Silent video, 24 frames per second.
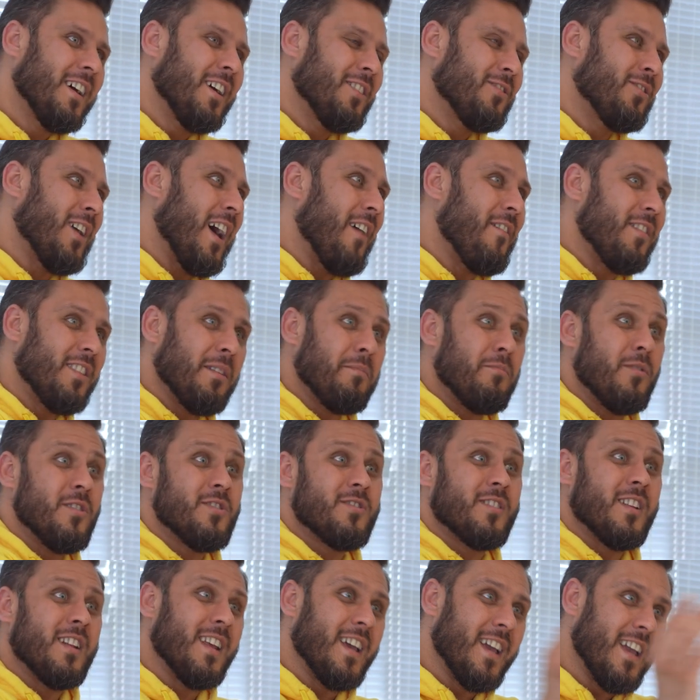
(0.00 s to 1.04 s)
So having the bridge
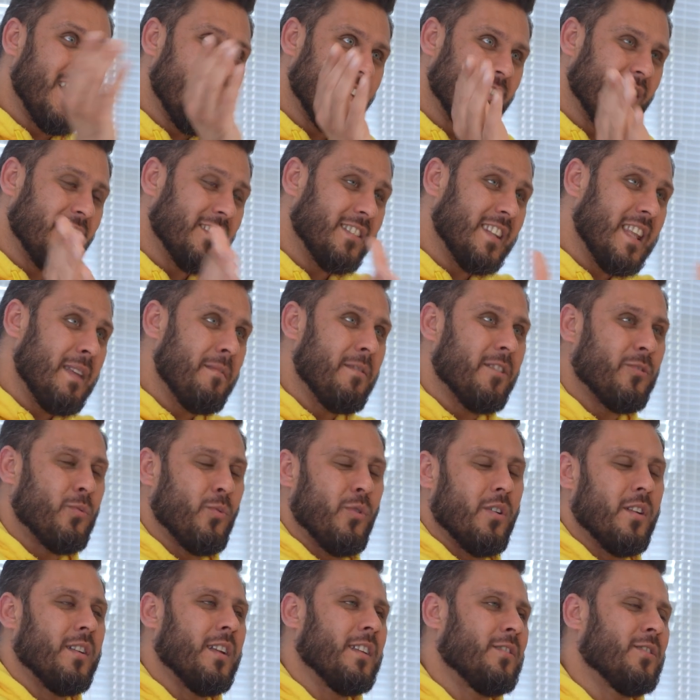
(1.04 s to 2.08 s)
to let, the seamless
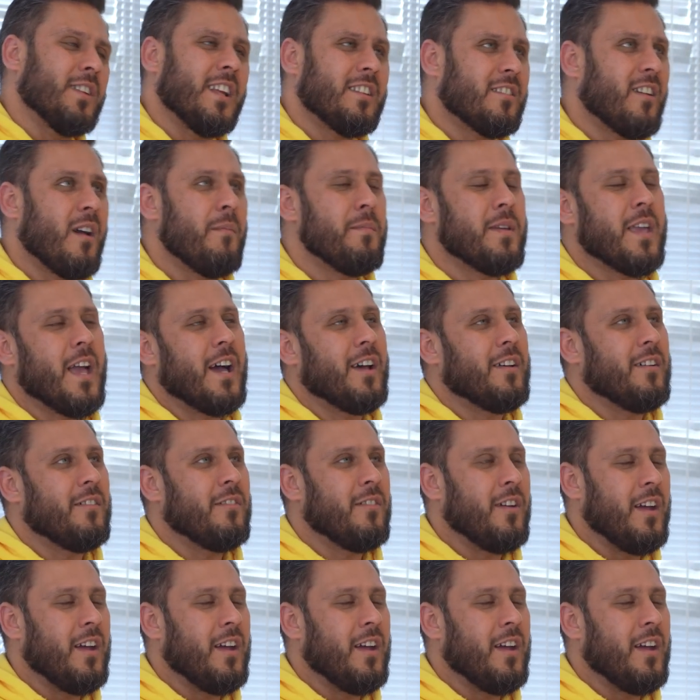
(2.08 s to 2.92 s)
one, so that's coming out